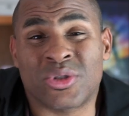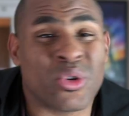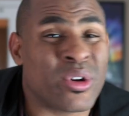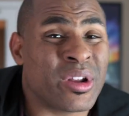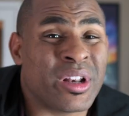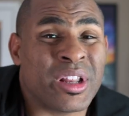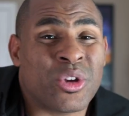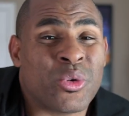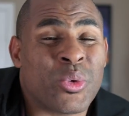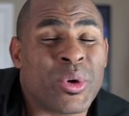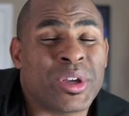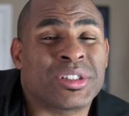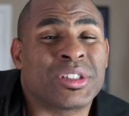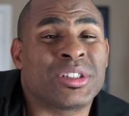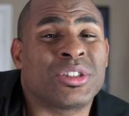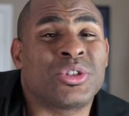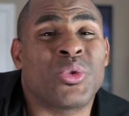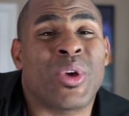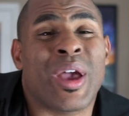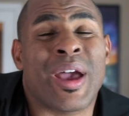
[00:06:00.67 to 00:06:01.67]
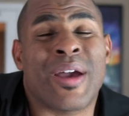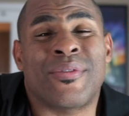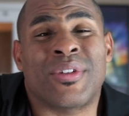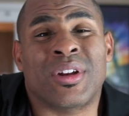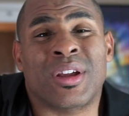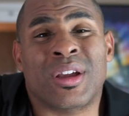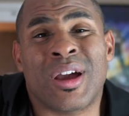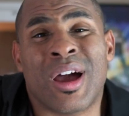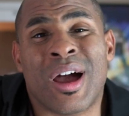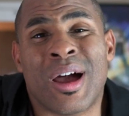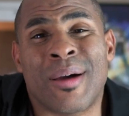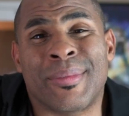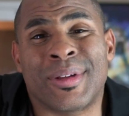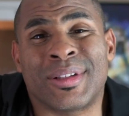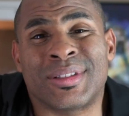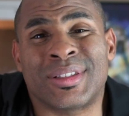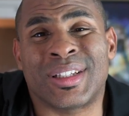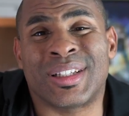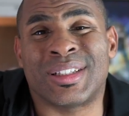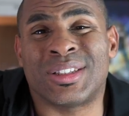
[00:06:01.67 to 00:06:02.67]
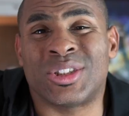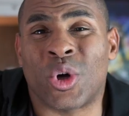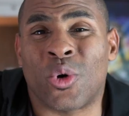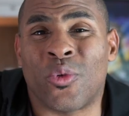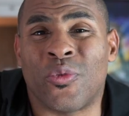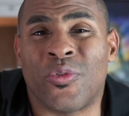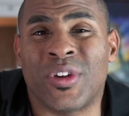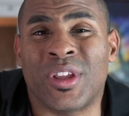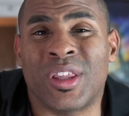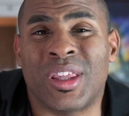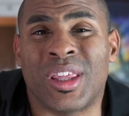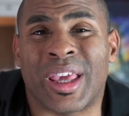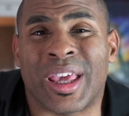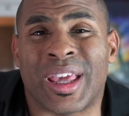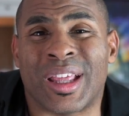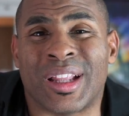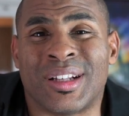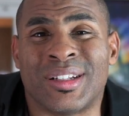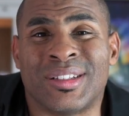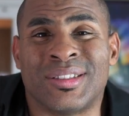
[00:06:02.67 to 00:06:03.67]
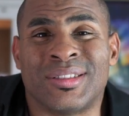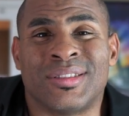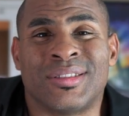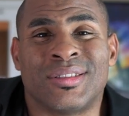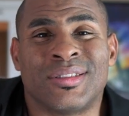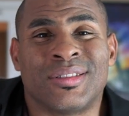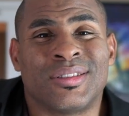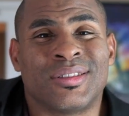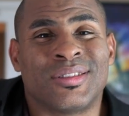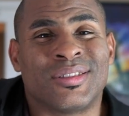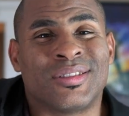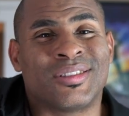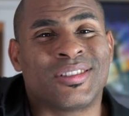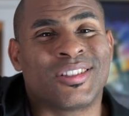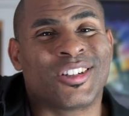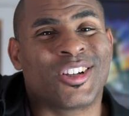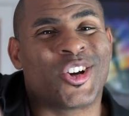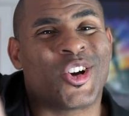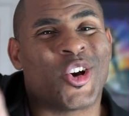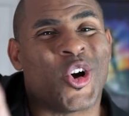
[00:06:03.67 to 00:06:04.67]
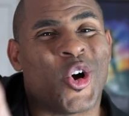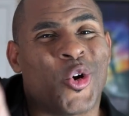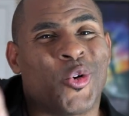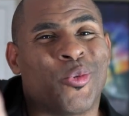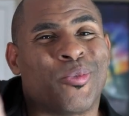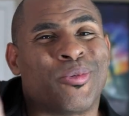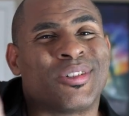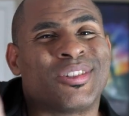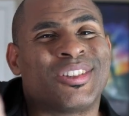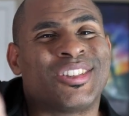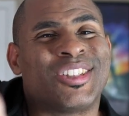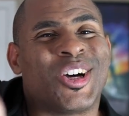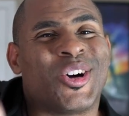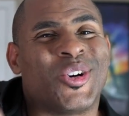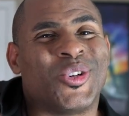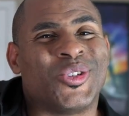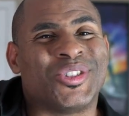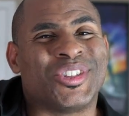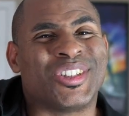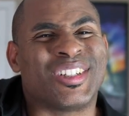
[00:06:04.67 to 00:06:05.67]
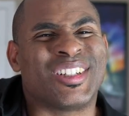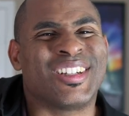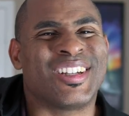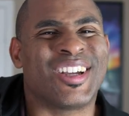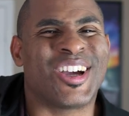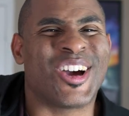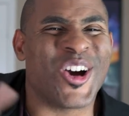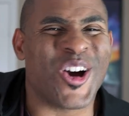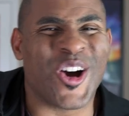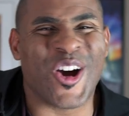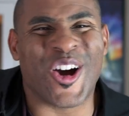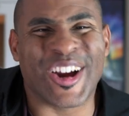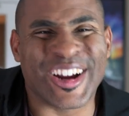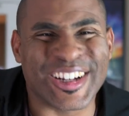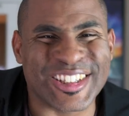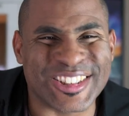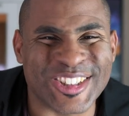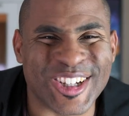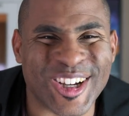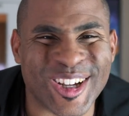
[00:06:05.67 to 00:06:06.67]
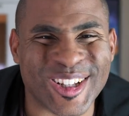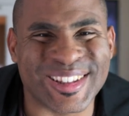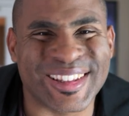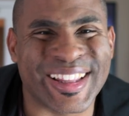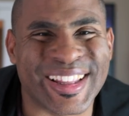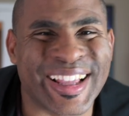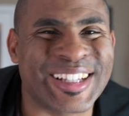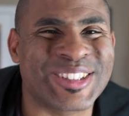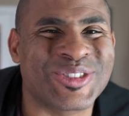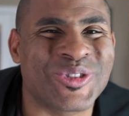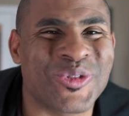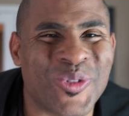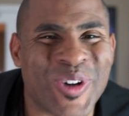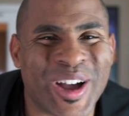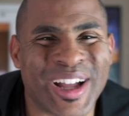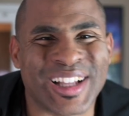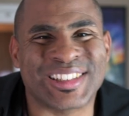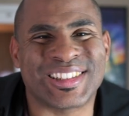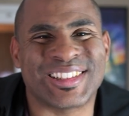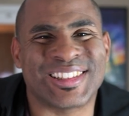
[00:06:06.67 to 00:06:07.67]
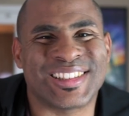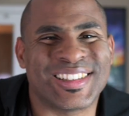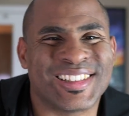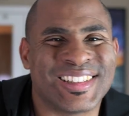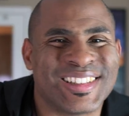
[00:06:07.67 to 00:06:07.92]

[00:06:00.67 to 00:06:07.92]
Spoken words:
or any questions you have in the comments, and don't forget, Cobra told you. All right, y'all, thanks for watching.